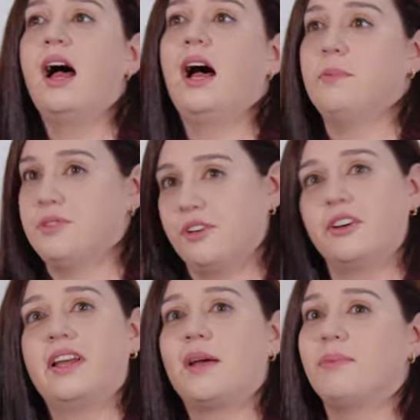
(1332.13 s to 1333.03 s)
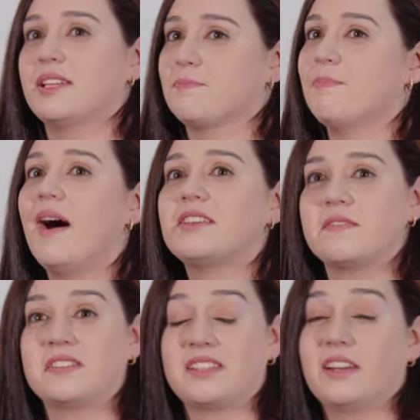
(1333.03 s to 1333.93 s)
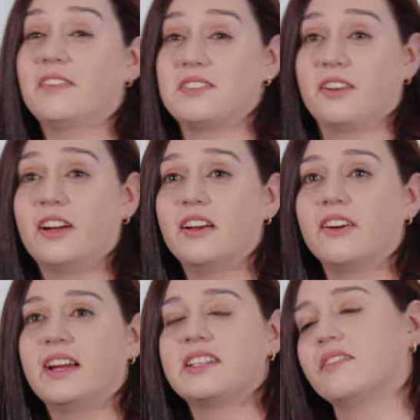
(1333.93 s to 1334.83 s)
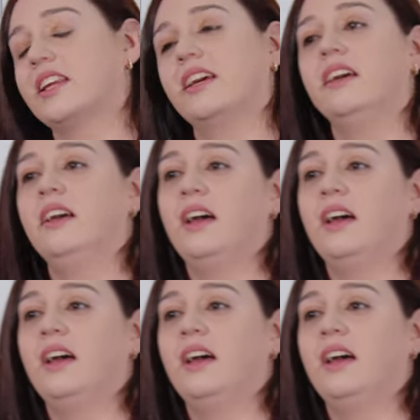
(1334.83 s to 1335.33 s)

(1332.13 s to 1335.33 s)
Absolutely, I place massive significance on, on creativity.